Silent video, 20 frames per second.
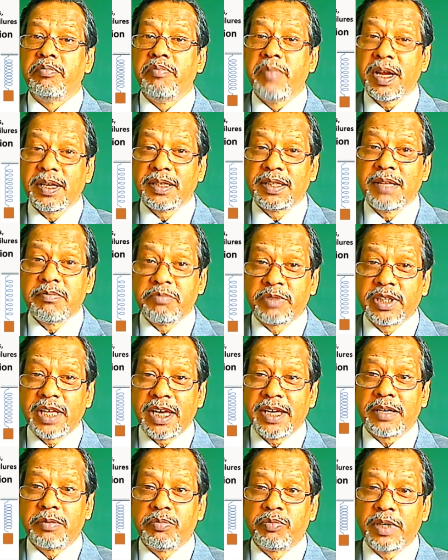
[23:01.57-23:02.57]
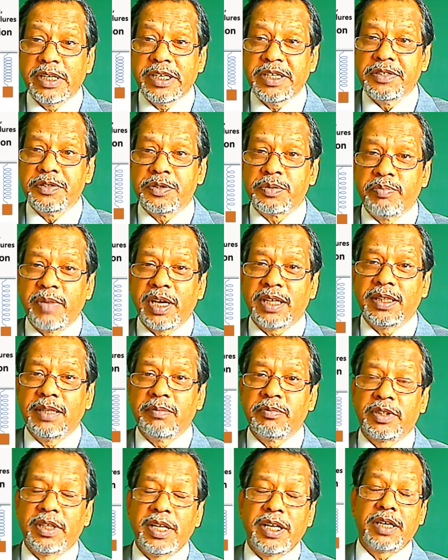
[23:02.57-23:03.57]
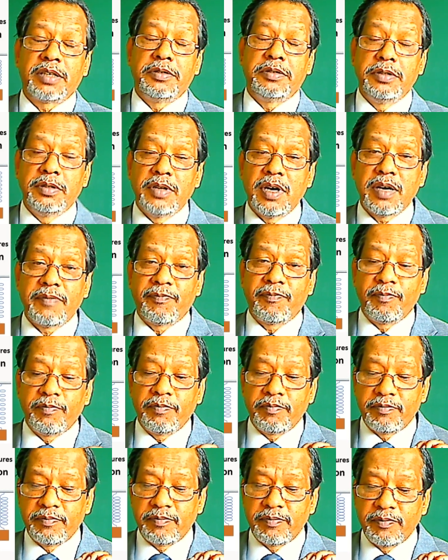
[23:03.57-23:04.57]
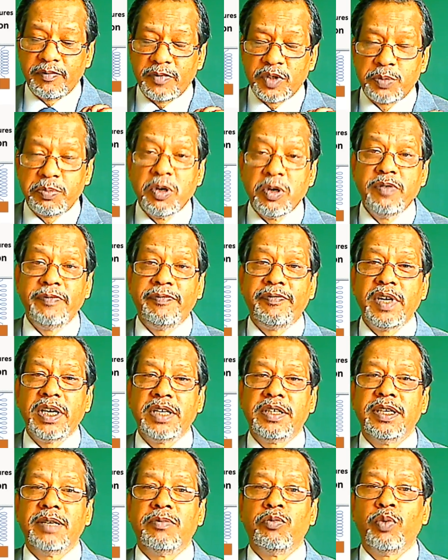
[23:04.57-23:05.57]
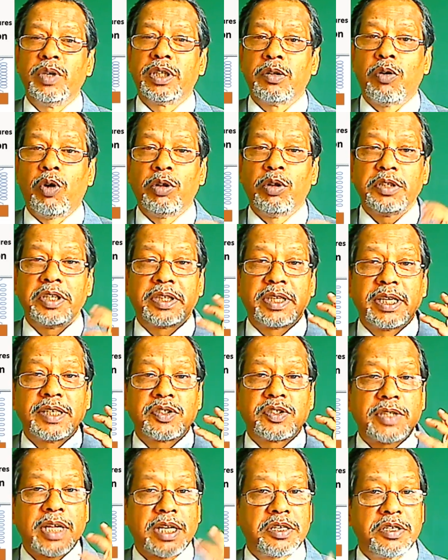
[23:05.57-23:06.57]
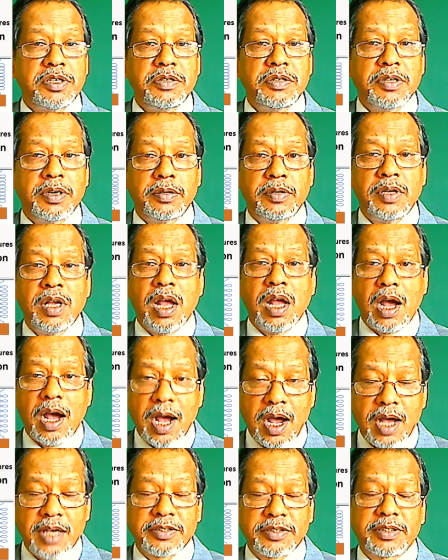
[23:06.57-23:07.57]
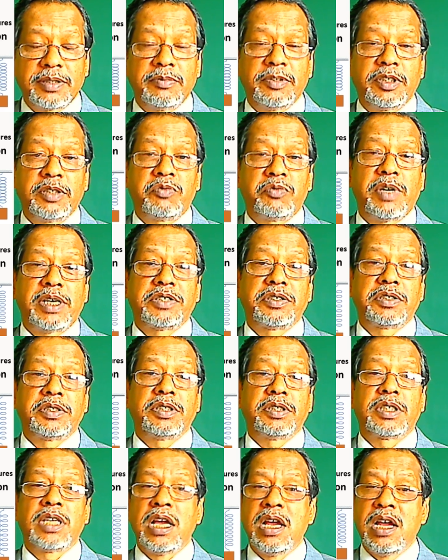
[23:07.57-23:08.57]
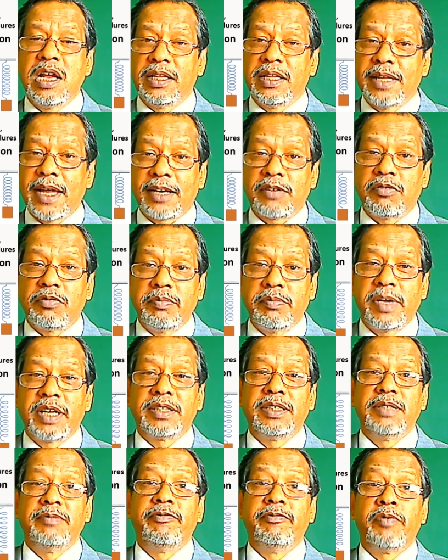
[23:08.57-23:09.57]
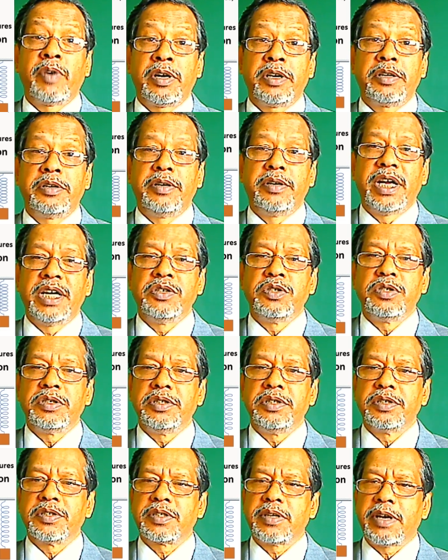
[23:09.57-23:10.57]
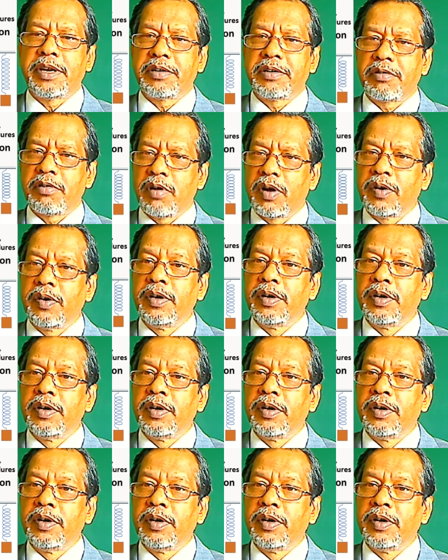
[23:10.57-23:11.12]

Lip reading: make them think. Please make them think. Do not spoon feed them with all the things that you know. Ask them the questions. That will make them very good engineers later on.